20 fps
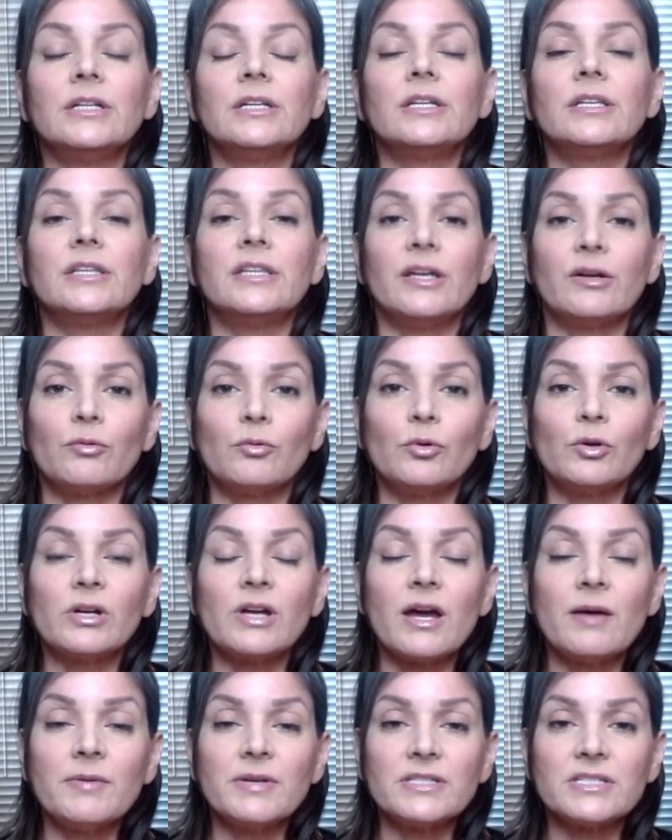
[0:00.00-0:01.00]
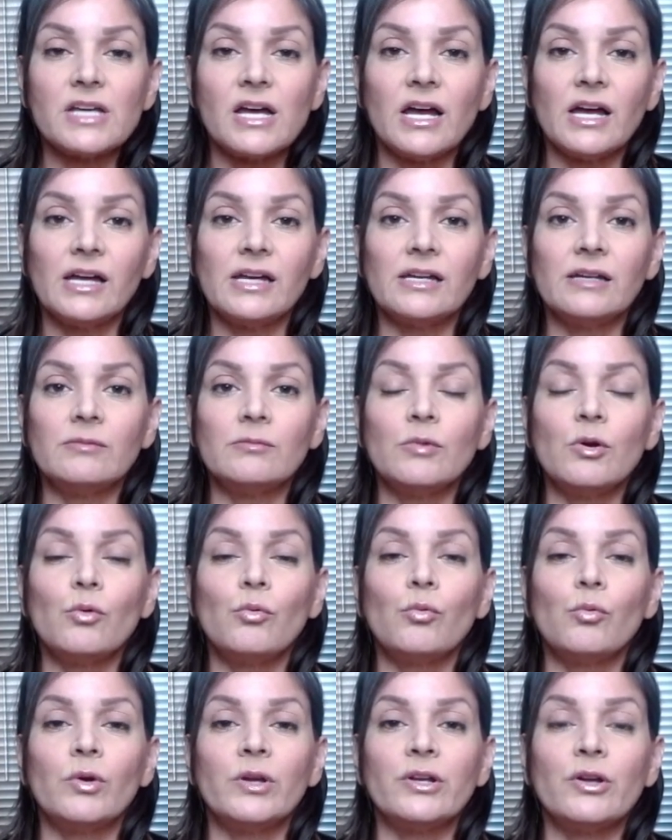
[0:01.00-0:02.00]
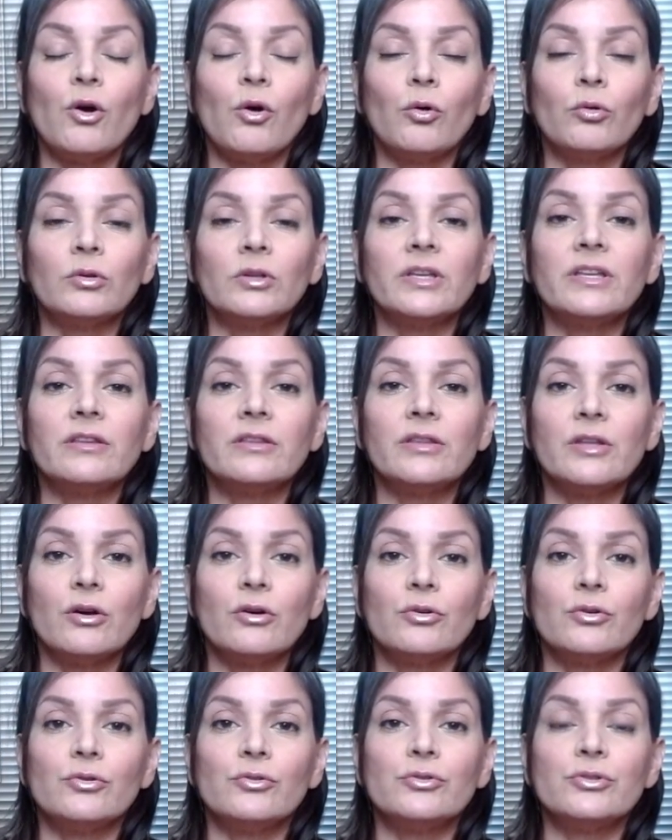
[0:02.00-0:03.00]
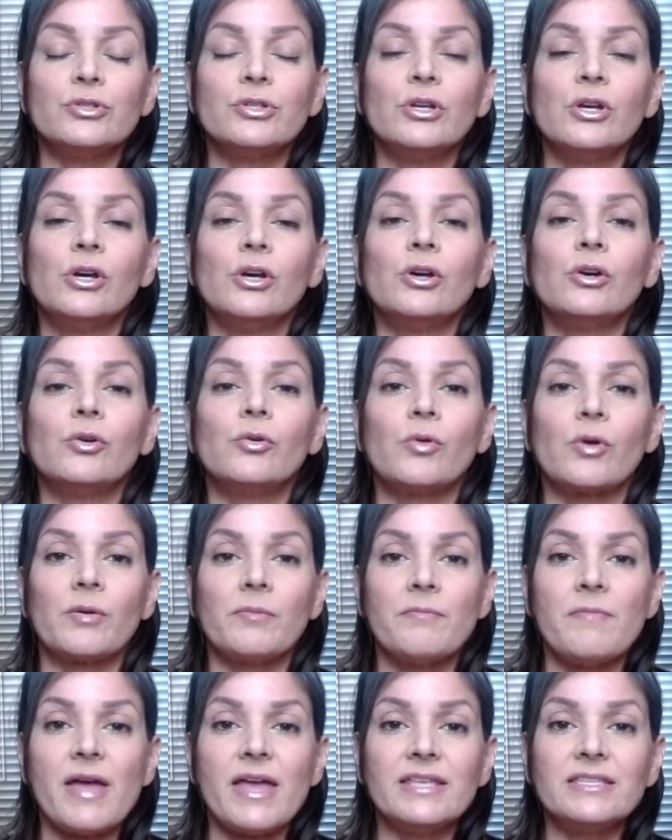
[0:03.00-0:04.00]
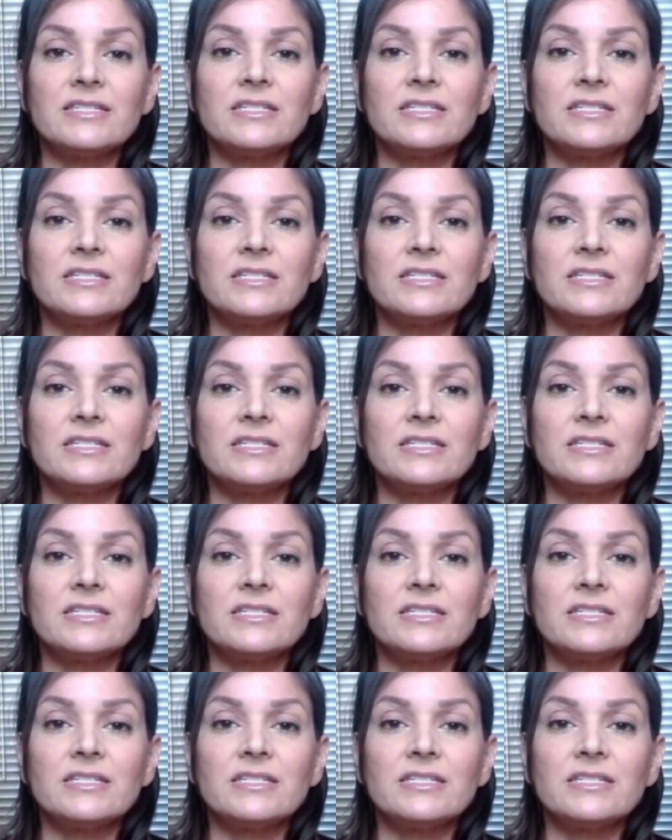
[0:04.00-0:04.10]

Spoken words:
There will come a time when only those who are meant